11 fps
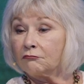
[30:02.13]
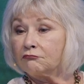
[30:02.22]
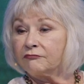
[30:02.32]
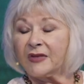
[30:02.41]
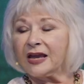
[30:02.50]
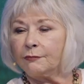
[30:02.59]

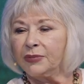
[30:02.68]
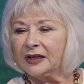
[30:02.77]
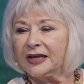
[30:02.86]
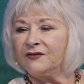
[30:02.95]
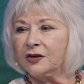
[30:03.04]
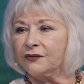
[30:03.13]
They
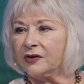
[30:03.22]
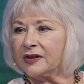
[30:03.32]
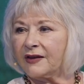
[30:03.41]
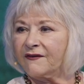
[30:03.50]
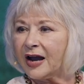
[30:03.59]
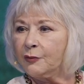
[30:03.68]
believe different, they
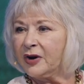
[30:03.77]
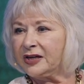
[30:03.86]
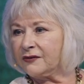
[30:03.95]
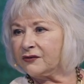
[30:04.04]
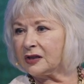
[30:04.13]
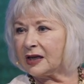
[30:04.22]
vibrate
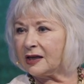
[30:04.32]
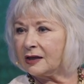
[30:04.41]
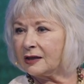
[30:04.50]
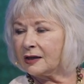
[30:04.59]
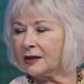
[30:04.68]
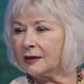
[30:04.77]
differently.
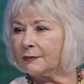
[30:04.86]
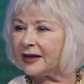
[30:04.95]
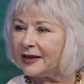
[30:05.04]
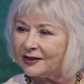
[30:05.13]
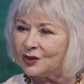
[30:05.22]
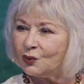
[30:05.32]
But
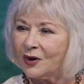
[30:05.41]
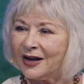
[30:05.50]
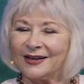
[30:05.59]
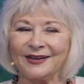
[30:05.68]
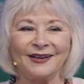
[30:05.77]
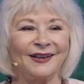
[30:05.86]
guess what?